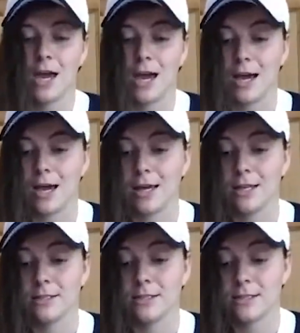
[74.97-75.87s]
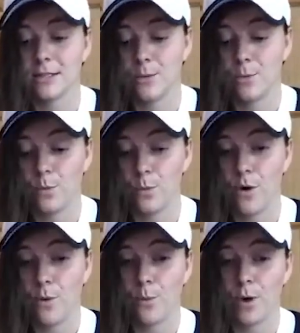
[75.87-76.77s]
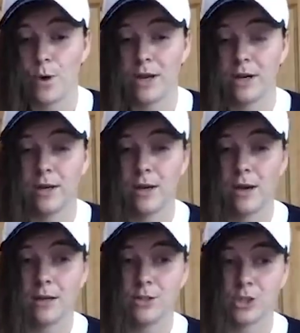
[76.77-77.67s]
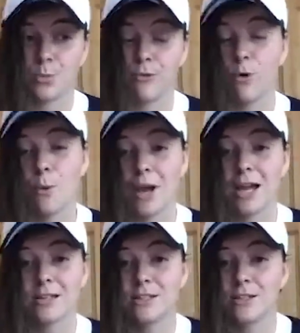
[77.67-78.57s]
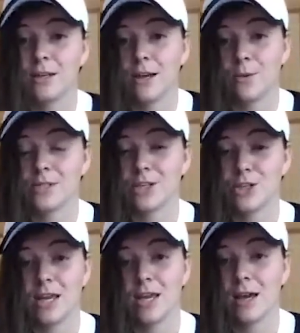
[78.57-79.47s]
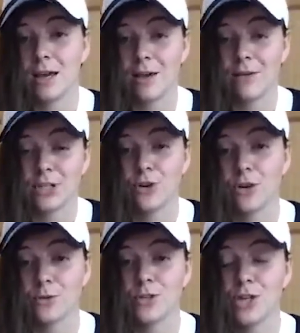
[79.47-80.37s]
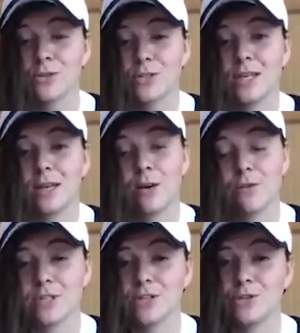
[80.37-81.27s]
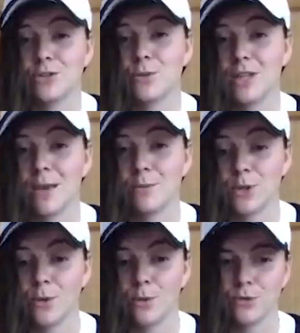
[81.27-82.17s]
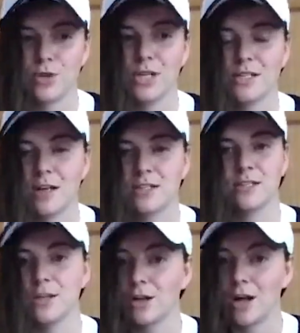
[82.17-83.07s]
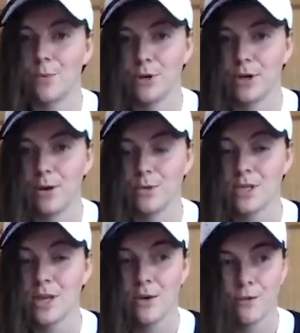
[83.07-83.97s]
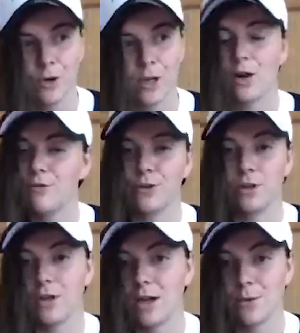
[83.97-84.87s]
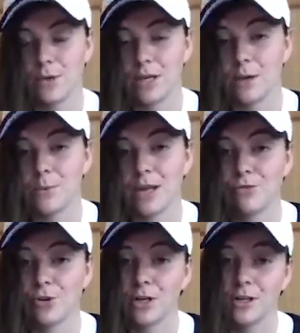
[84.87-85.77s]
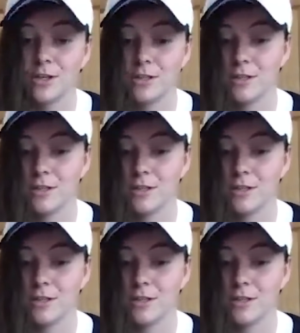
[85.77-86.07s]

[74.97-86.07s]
And when just before my accident, I was actually having trials with Chelsea and in conversations with them. So it was really starting to look up, and I was fully confident that I would end up playing for England.